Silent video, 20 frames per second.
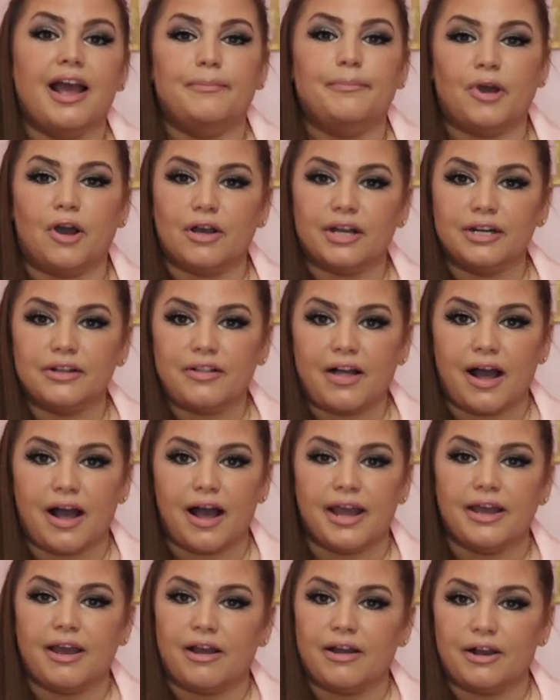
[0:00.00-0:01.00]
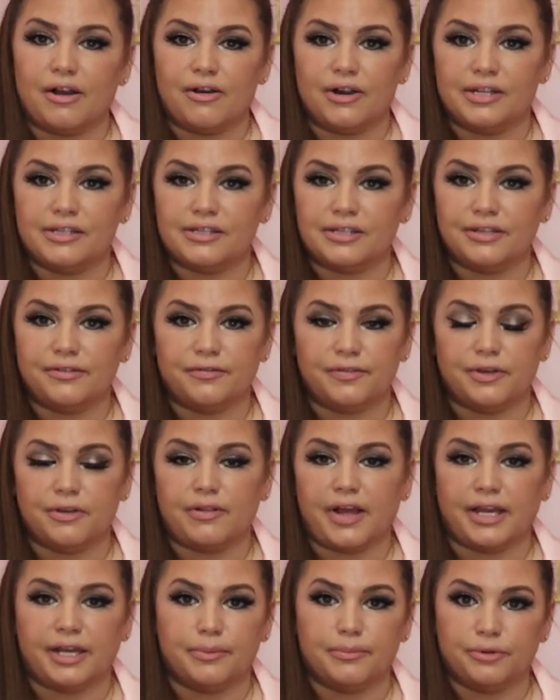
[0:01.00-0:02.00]
Not gonna lie, I honestly feel
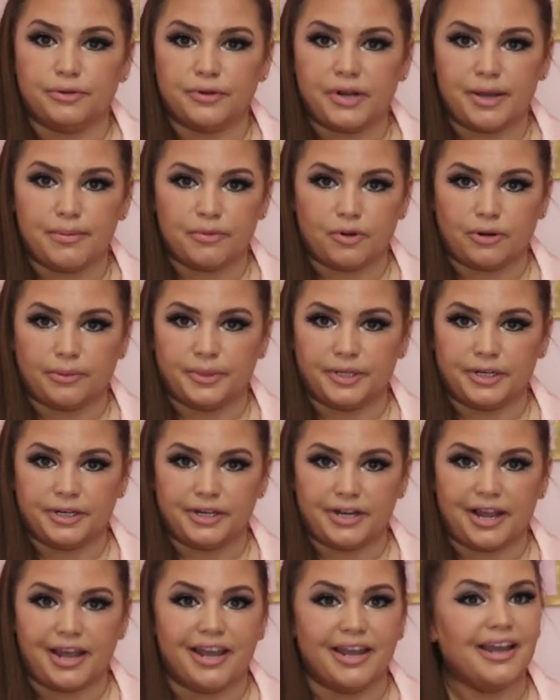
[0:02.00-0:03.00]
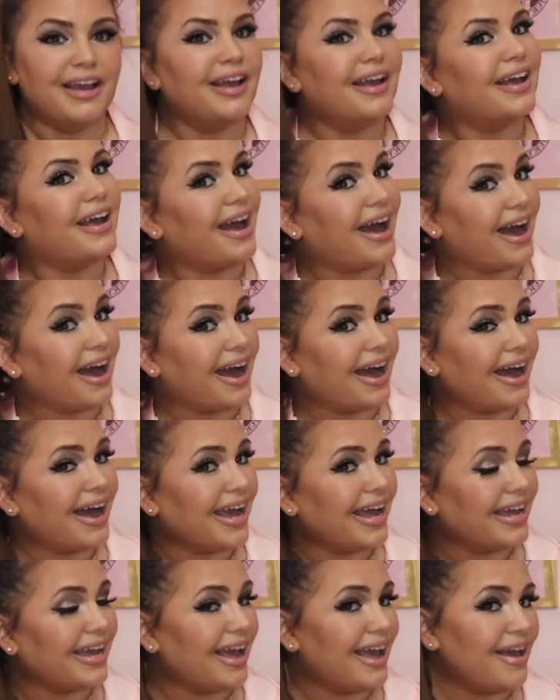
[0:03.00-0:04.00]
like a brunette Barbie today.
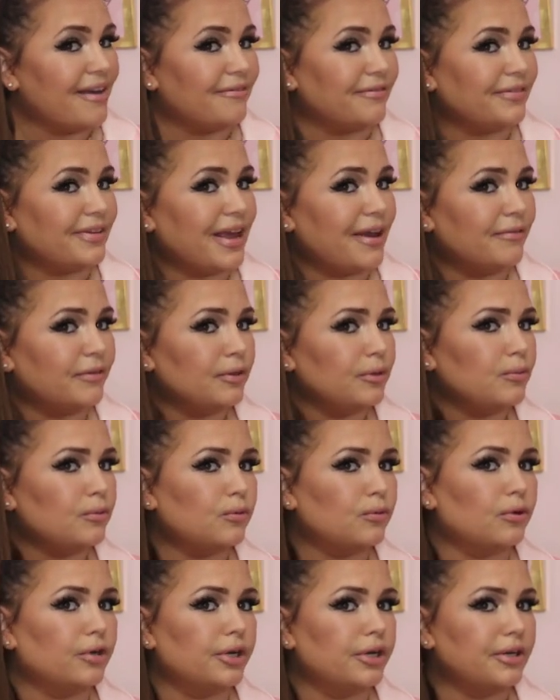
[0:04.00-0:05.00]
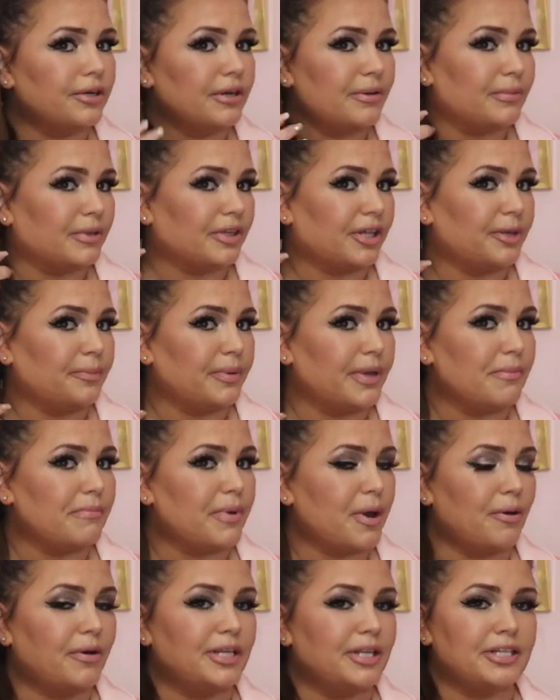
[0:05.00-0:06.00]
I have never worn clip-in
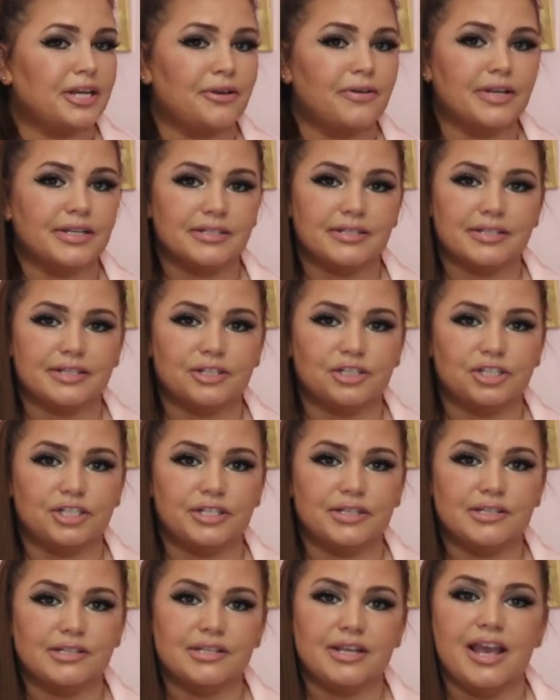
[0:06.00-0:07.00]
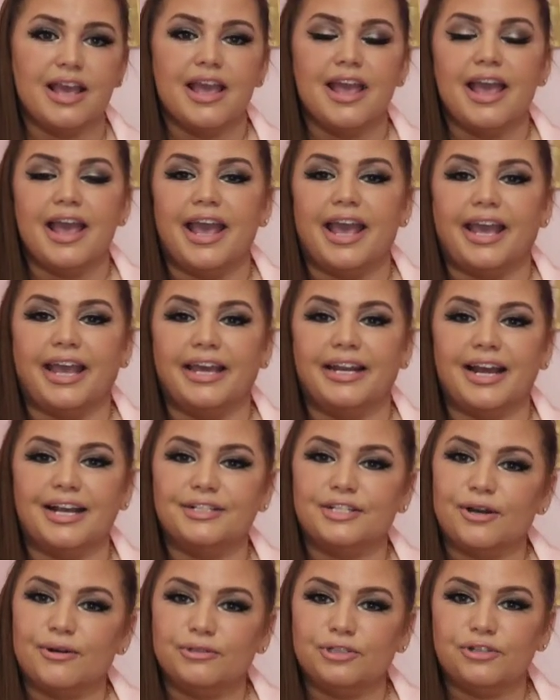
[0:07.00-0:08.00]
ponytail extensions, and I
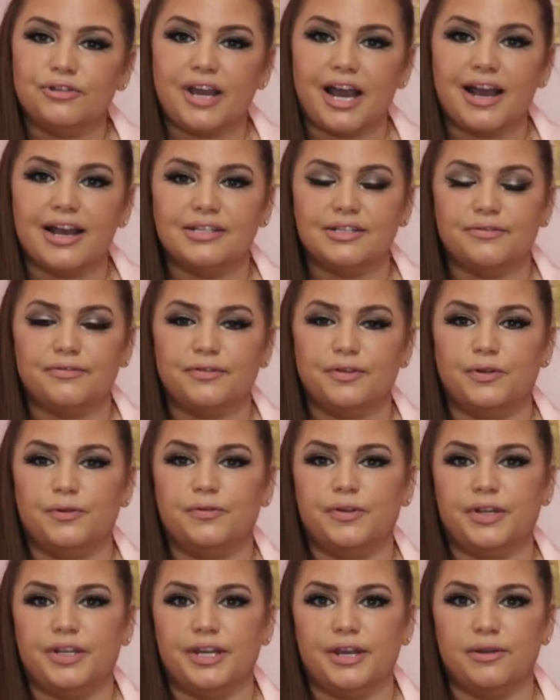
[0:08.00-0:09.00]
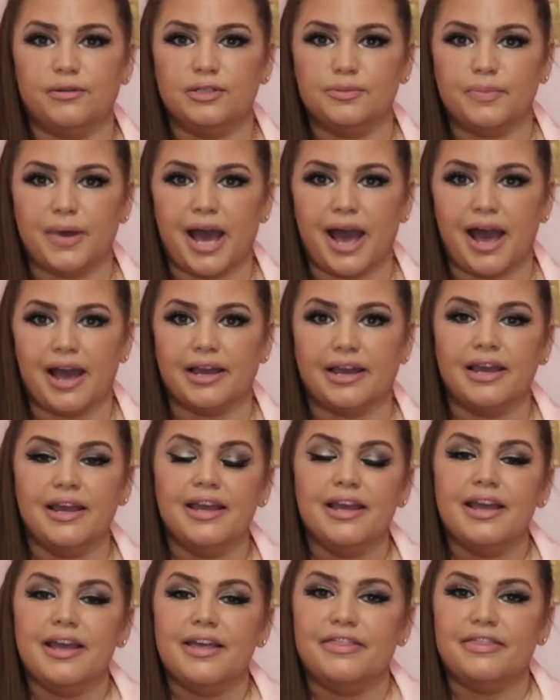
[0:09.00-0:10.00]
told you guys a few videos back
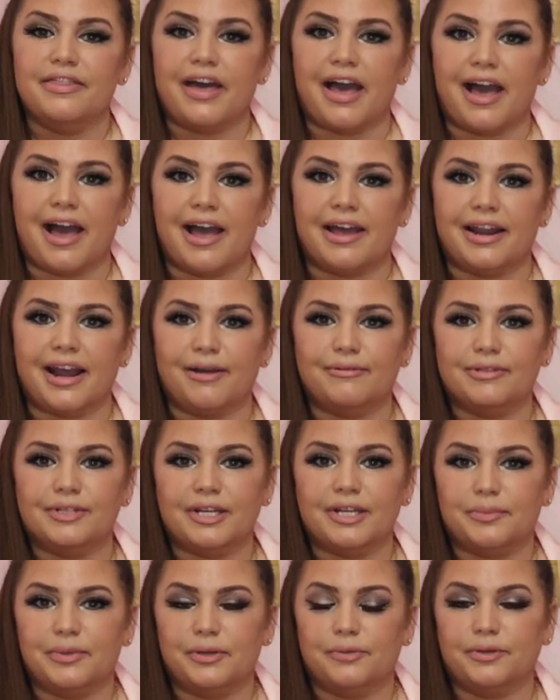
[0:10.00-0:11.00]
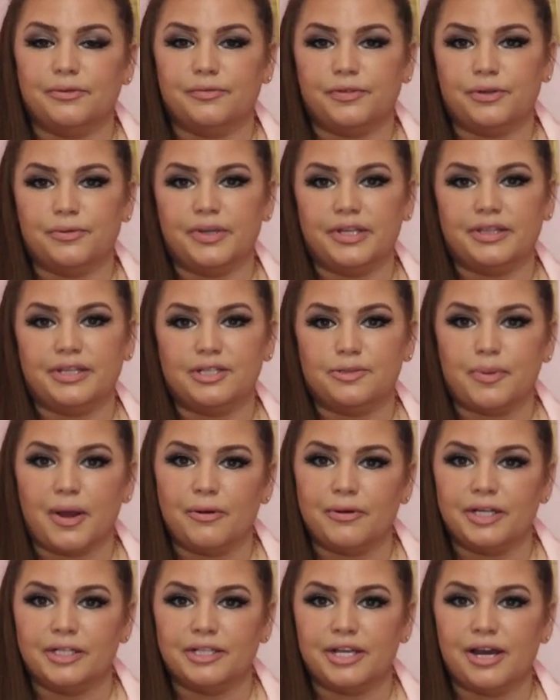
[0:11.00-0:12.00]
that I was gonna be reviewing these
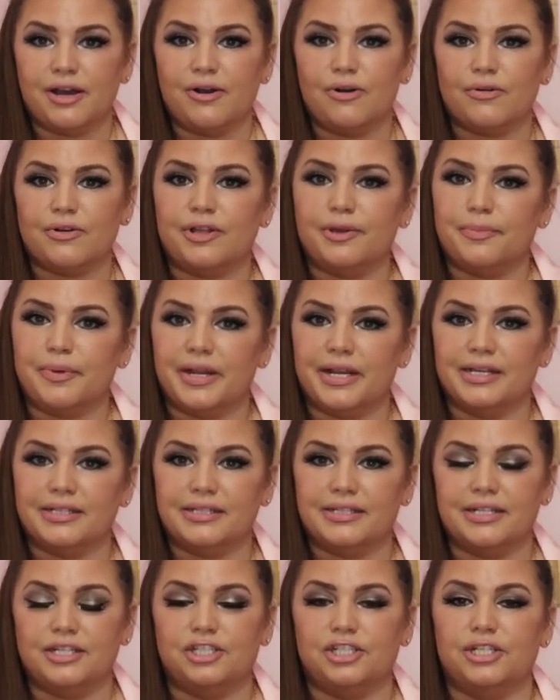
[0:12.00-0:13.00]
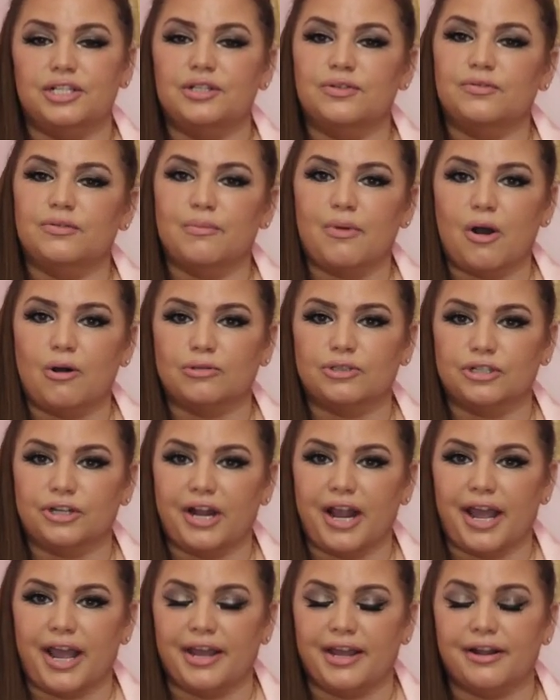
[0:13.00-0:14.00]
ponytail clip-in extensions from Alter
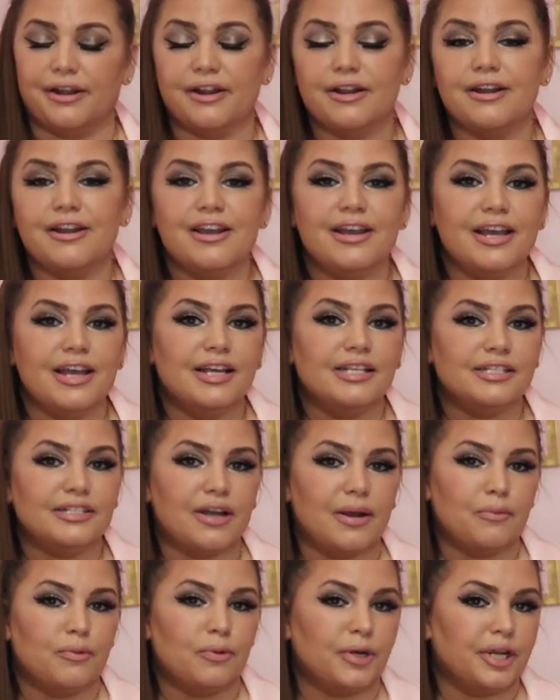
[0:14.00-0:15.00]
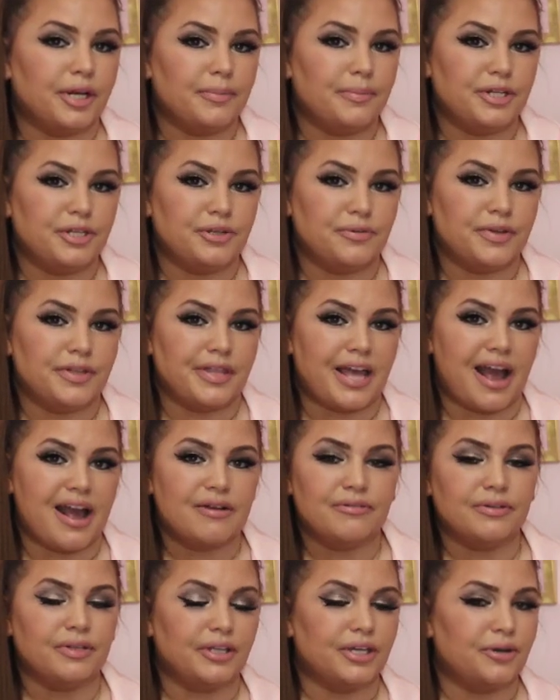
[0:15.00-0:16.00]
Hair. So we're gonna be doing
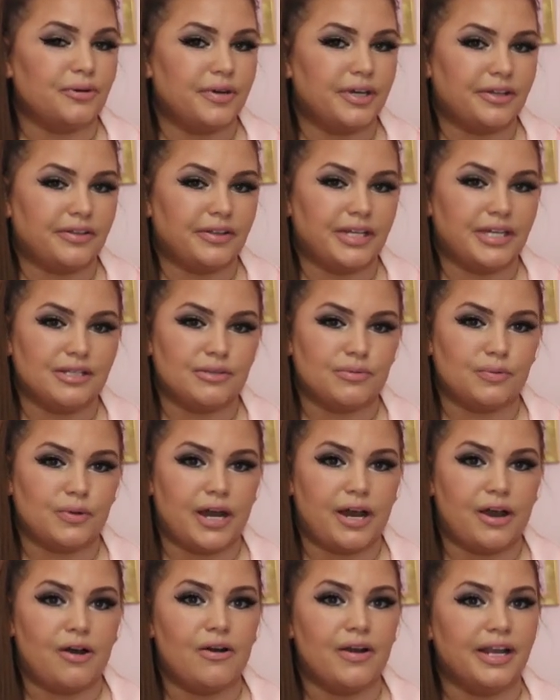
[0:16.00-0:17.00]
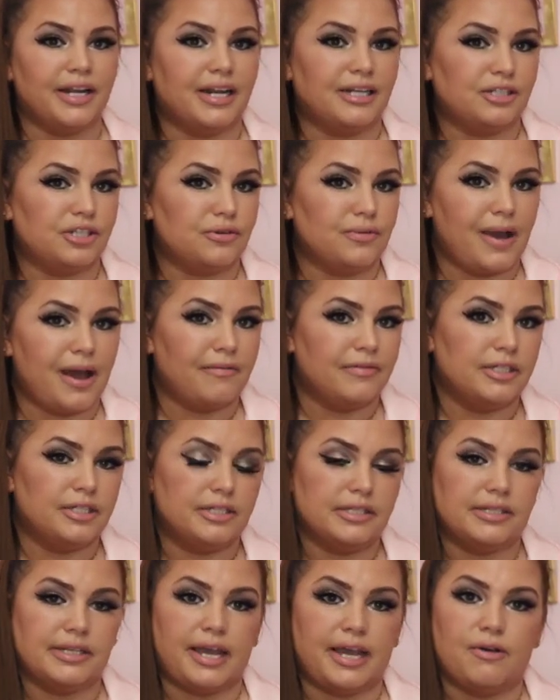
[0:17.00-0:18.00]
that really quickly as well, and I do have a
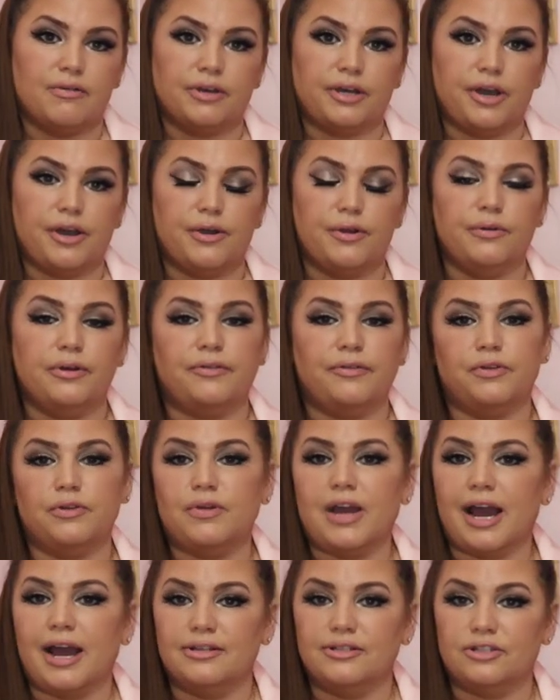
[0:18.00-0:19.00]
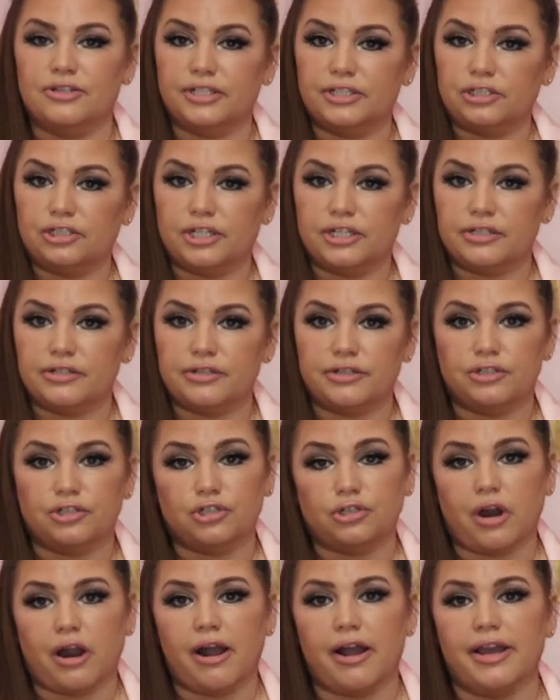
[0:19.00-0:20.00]
discount code if you guys are interested in
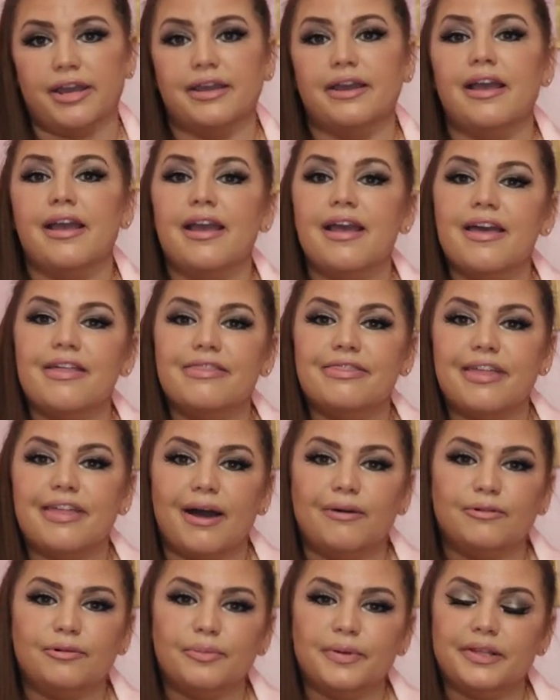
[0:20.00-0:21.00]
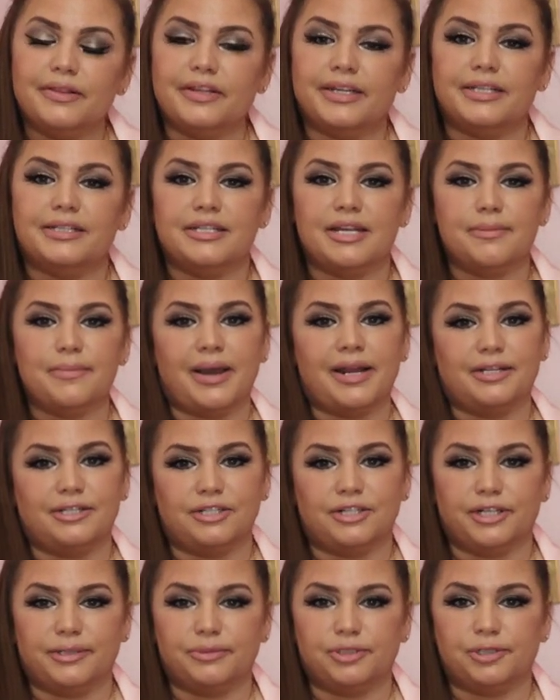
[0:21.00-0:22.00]
trying. That will be linked in my
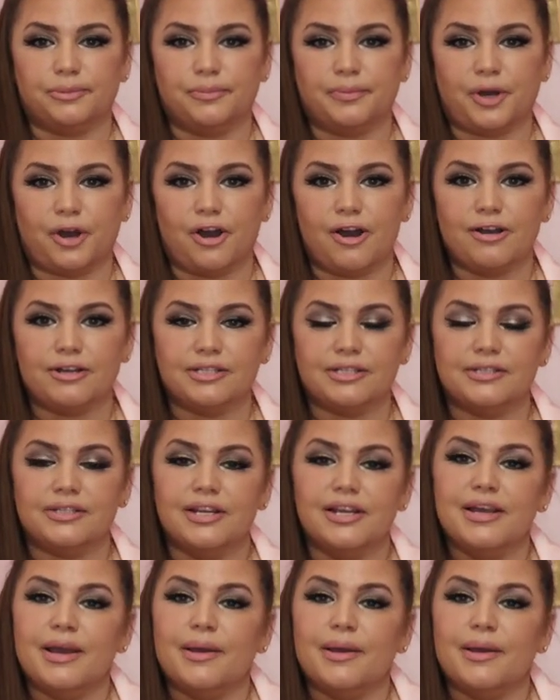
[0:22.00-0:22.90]
description box.